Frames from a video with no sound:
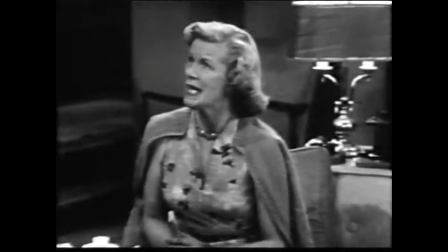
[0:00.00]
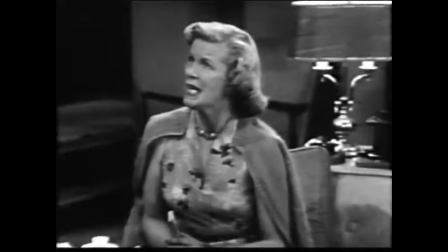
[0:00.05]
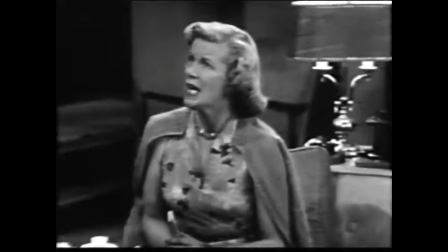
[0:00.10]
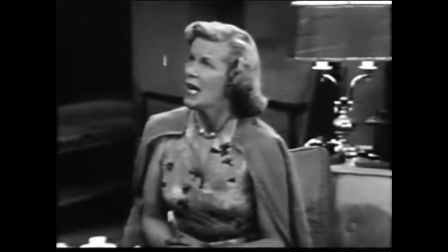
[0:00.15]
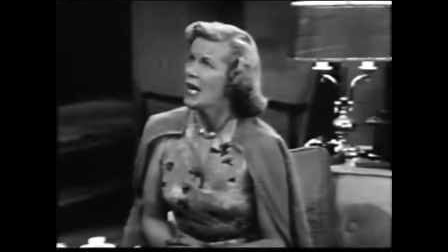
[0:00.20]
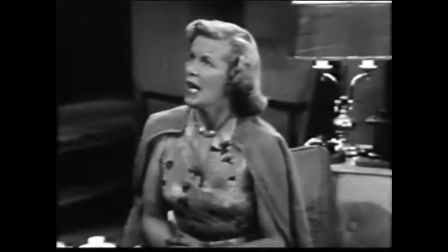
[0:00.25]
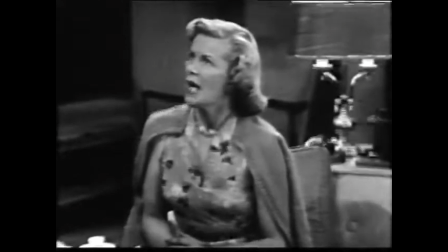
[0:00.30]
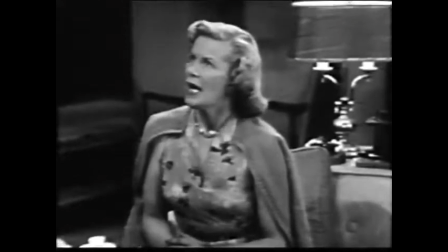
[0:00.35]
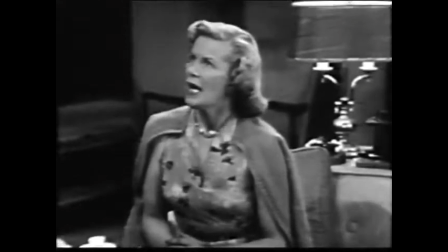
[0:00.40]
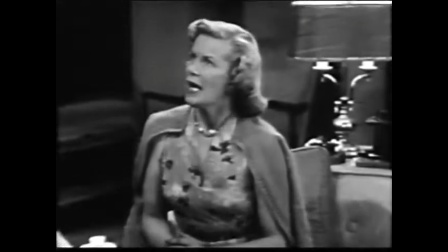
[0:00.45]

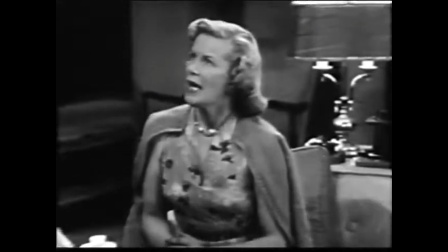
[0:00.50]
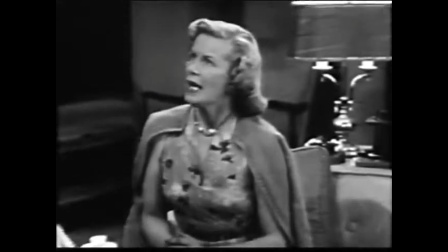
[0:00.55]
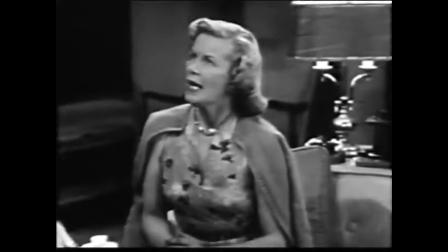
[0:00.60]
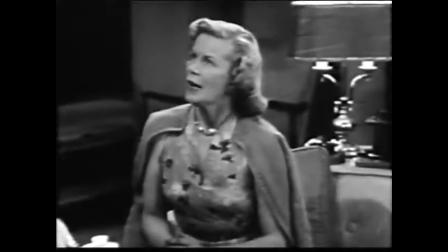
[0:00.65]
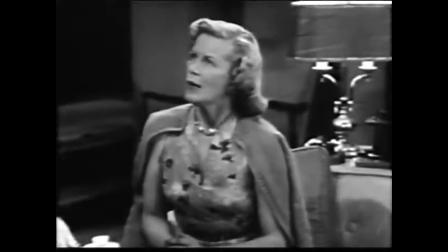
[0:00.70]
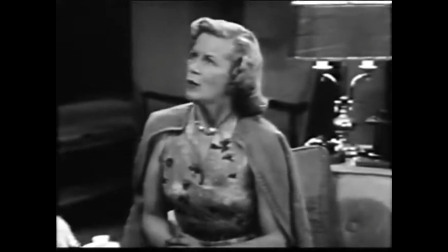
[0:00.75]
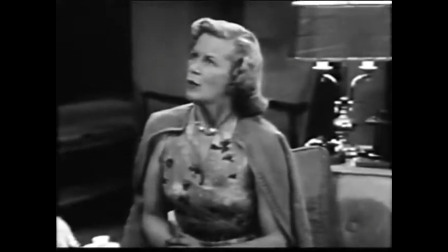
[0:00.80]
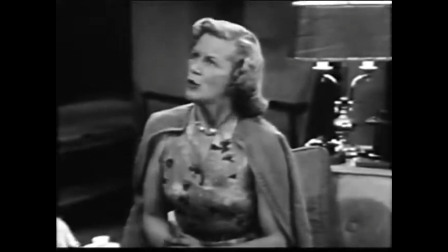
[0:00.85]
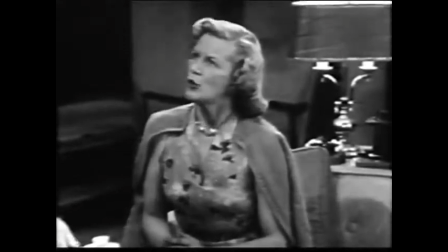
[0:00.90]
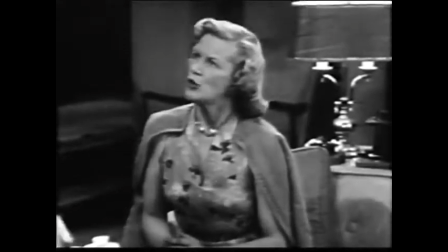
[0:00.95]

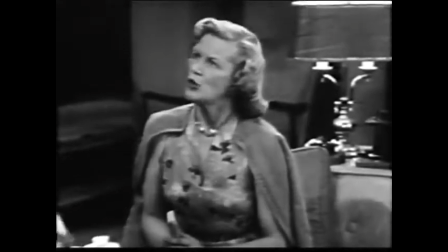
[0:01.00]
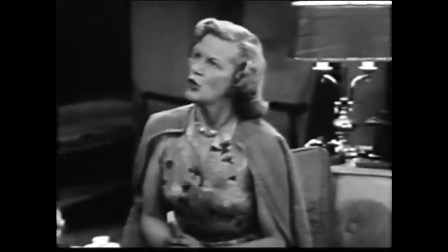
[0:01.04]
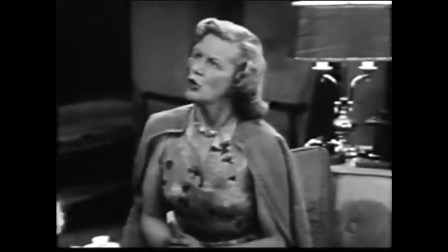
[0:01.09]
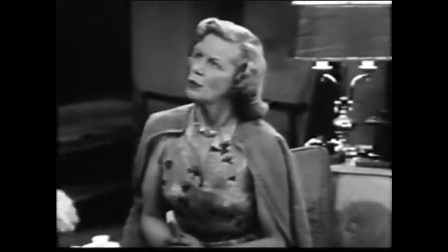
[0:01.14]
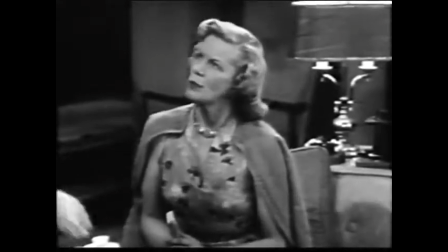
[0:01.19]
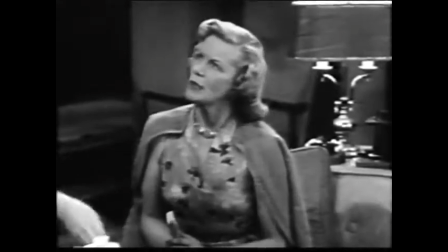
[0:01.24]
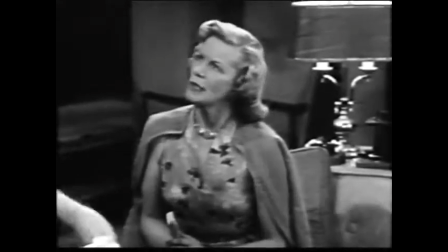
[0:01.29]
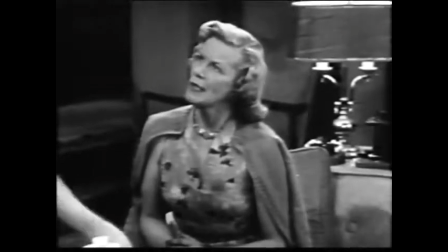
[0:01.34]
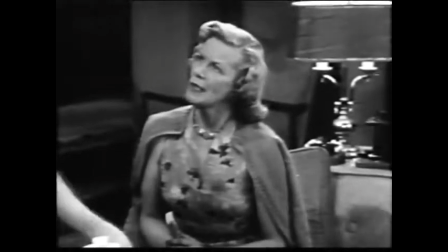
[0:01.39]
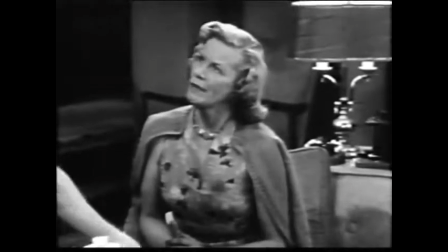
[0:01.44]
Mm-hmm. Would
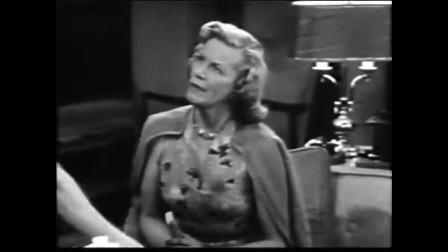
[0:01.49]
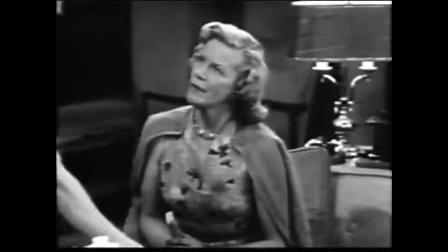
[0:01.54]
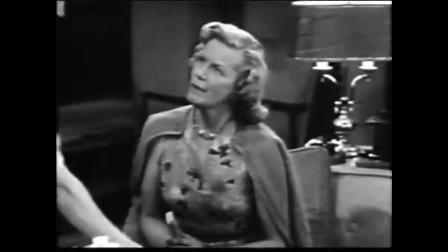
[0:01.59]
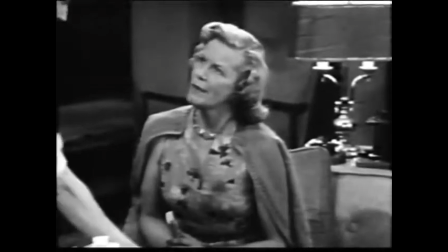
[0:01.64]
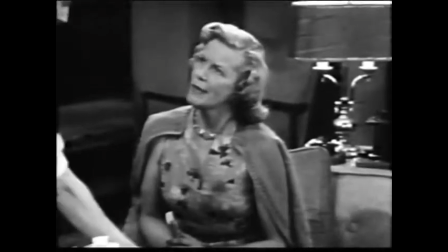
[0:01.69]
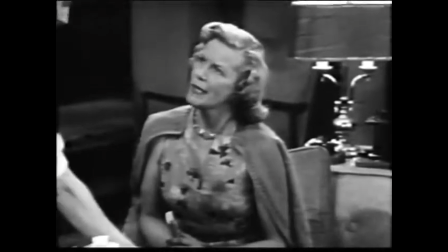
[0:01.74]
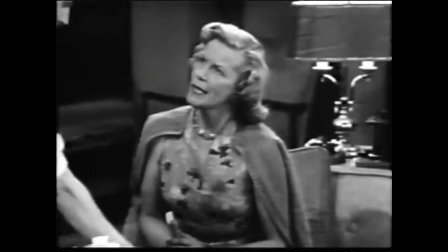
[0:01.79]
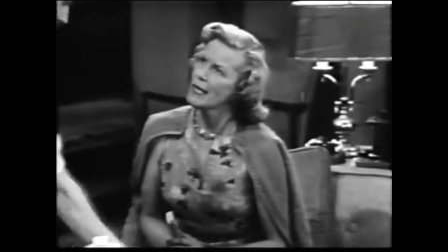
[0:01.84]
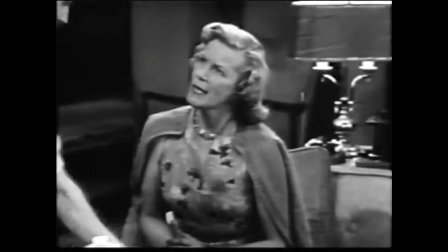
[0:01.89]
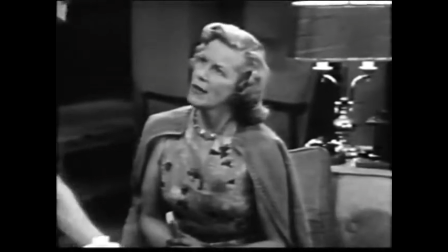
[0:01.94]
you believe
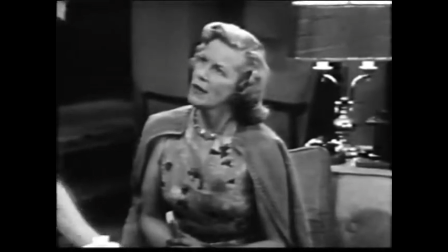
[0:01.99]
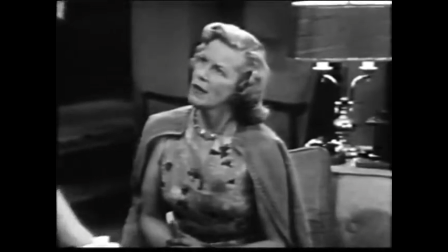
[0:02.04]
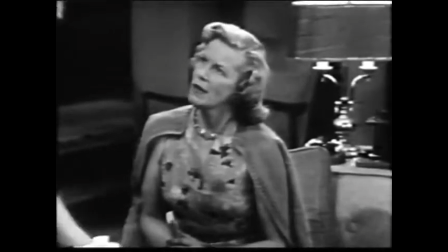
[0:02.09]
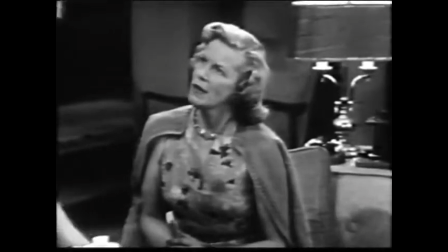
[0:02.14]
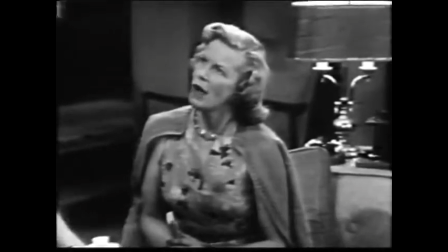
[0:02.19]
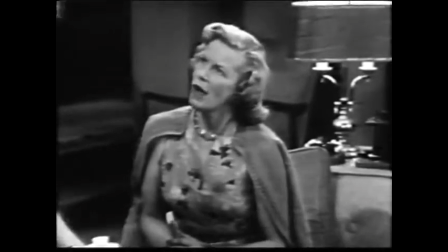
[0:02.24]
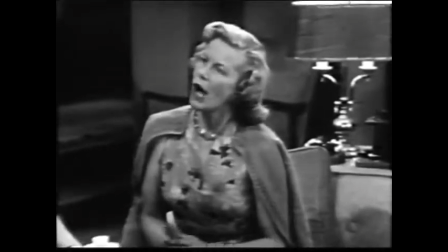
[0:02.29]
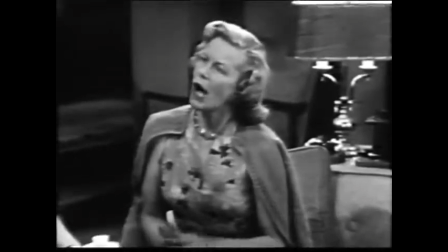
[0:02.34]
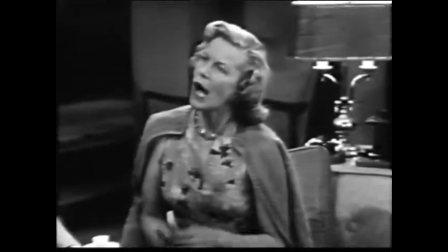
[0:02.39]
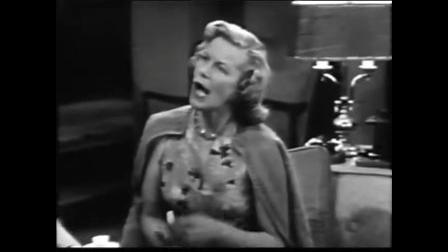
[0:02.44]
it, Vicki?
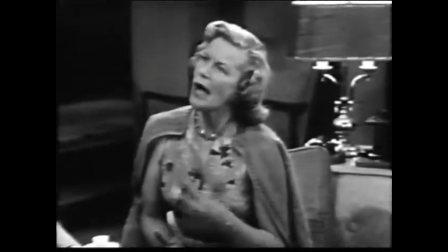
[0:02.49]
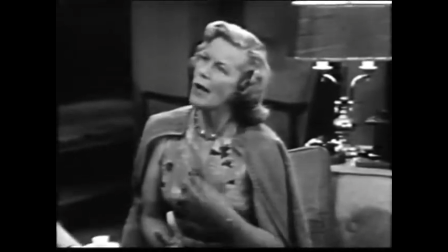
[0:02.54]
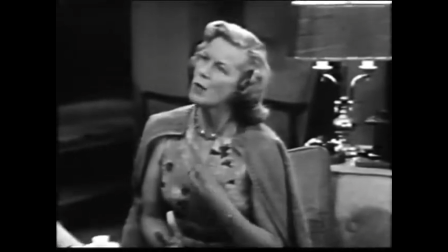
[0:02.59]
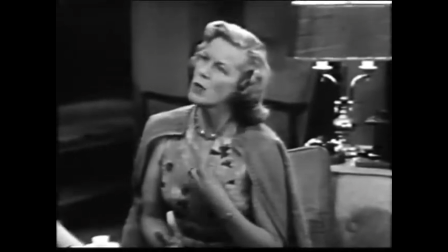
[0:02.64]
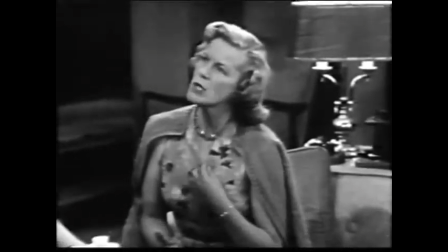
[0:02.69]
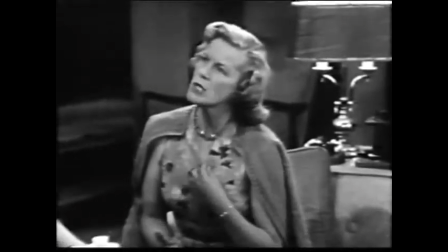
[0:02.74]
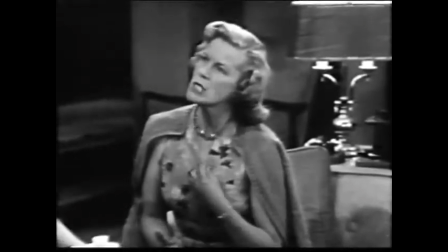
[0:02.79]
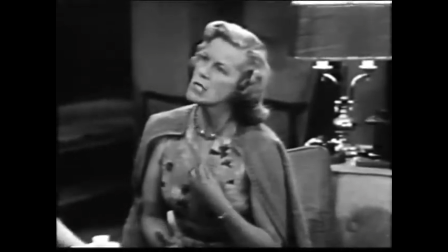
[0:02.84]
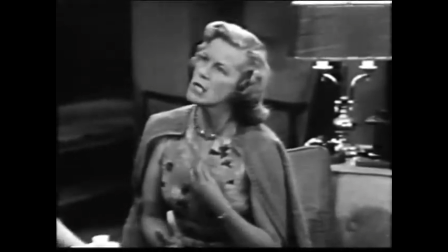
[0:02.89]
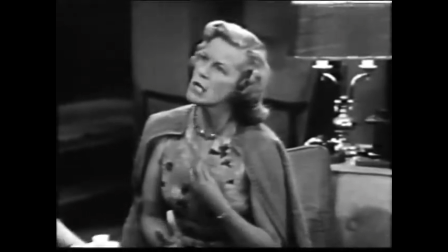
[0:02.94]

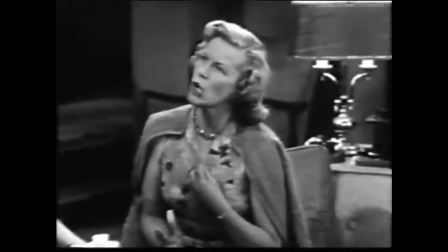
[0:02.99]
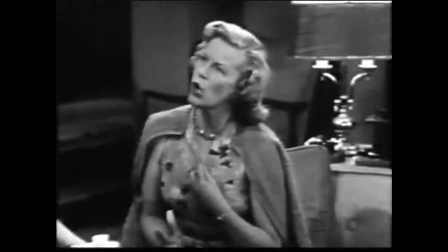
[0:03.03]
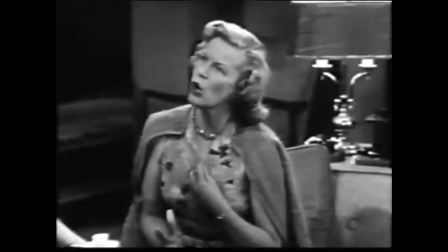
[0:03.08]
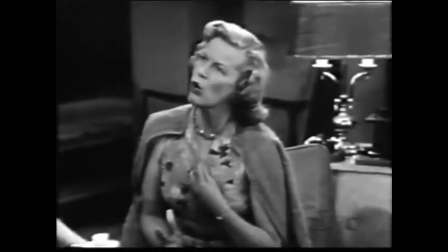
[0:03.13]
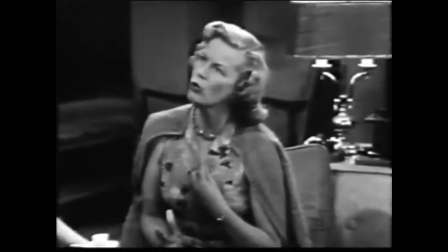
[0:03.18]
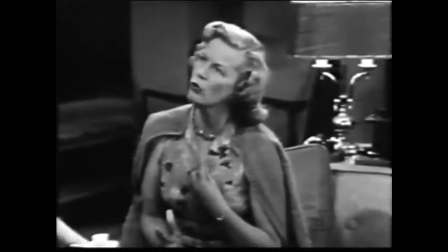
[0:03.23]
I was the